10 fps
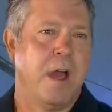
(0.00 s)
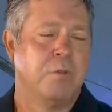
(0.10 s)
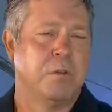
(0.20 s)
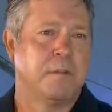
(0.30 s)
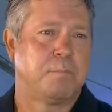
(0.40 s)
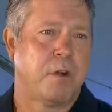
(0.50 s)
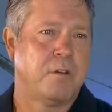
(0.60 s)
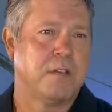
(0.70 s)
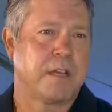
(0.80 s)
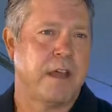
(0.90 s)
how will the
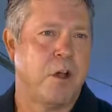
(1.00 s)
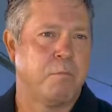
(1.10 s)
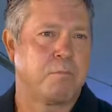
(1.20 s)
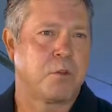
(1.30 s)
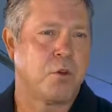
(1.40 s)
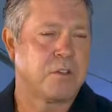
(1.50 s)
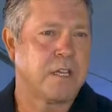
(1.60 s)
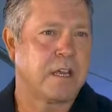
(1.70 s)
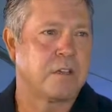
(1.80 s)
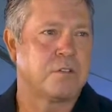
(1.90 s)
project help
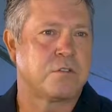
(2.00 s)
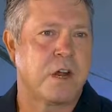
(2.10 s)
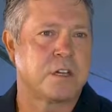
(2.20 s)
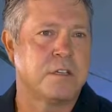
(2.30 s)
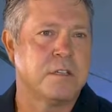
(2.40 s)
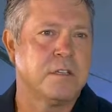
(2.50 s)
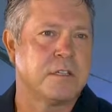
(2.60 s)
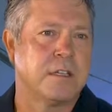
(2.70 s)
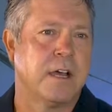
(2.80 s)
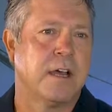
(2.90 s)
Contec
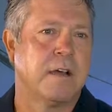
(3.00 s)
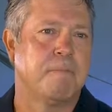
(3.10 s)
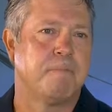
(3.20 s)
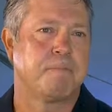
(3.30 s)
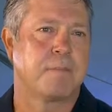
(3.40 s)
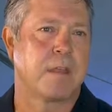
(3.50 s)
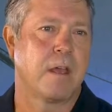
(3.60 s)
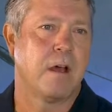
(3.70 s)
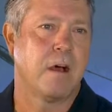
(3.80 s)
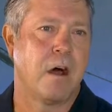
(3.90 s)
Constructions? Um,
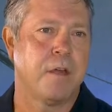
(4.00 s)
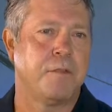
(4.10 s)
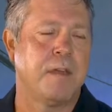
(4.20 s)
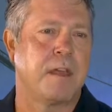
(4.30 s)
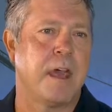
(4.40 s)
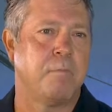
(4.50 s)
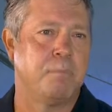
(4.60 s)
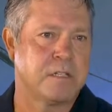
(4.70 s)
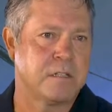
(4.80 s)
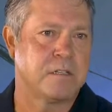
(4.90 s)
I think our
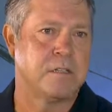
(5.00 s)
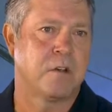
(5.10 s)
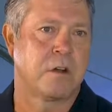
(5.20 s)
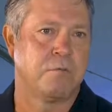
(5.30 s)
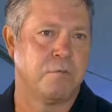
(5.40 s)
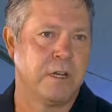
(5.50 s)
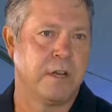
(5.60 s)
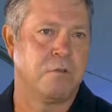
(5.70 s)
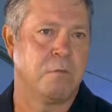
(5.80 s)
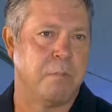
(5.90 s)
business is on a
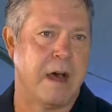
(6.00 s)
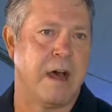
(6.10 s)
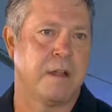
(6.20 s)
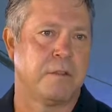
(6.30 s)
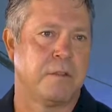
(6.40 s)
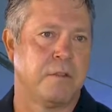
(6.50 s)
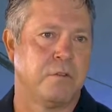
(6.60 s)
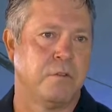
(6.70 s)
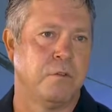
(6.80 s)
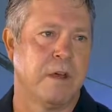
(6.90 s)
really good path
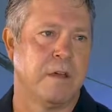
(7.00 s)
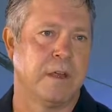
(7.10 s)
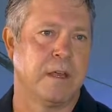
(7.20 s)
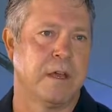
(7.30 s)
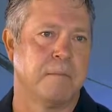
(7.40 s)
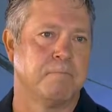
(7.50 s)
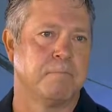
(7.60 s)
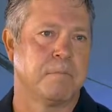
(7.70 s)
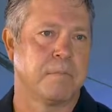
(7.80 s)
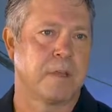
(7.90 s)
to having um,
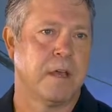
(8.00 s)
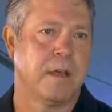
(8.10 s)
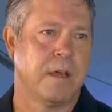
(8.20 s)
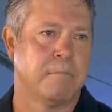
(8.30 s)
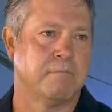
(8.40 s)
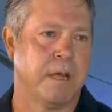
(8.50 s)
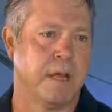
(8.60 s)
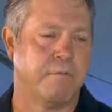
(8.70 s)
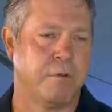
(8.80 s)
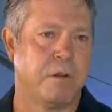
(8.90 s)
um
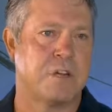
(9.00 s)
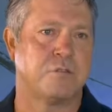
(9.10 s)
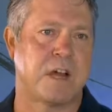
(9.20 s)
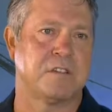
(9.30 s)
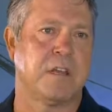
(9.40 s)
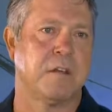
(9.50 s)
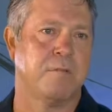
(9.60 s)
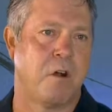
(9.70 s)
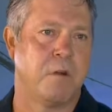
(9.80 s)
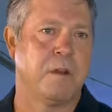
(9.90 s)
a very trusting
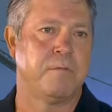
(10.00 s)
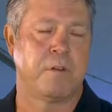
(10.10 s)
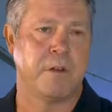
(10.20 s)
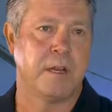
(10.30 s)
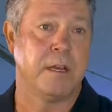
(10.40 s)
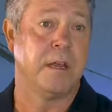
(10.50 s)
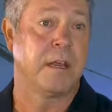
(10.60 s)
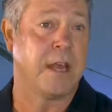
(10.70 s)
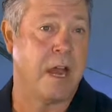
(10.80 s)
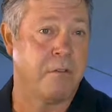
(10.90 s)
environment, very
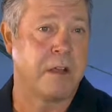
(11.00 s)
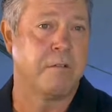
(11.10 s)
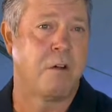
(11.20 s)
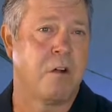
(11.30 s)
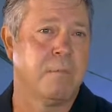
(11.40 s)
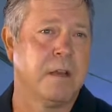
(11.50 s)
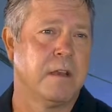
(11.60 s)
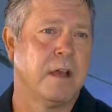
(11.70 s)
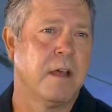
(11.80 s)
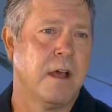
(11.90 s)
caring environment.
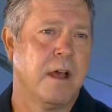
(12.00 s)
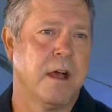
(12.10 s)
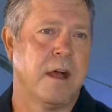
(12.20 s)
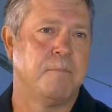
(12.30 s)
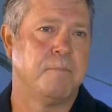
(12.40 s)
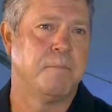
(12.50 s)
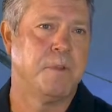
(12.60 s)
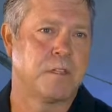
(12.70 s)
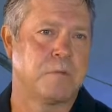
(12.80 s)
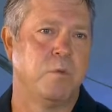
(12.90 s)
Um,
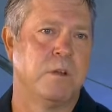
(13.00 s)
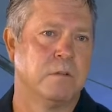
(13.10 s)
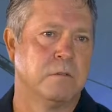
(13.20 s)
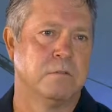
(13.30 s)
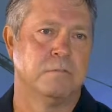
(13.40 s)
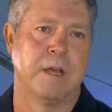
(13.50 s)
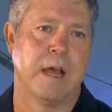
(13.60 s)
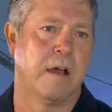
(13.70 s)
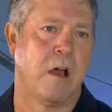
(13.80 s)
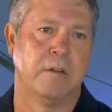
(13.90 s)
this will
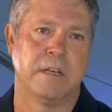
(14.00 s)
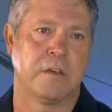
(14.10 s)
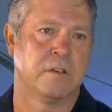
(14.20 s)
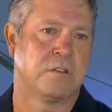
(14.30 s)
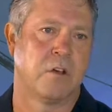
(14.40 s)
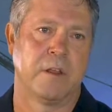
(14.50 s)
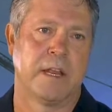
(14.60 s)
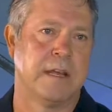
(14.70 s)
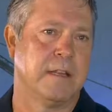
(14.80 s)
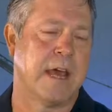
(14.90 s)
uh, only
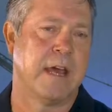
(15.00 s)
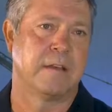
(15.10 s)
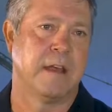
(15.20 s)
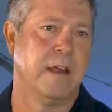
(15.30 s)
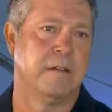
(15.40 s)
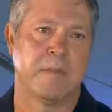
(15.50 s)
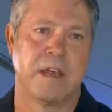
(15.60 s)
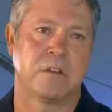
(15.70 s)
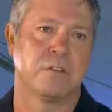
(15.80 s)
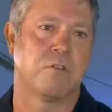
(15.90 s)
consolidate that and
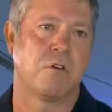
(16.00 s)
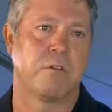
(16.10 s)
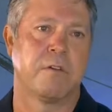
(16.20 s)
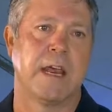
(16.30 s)
make it stronger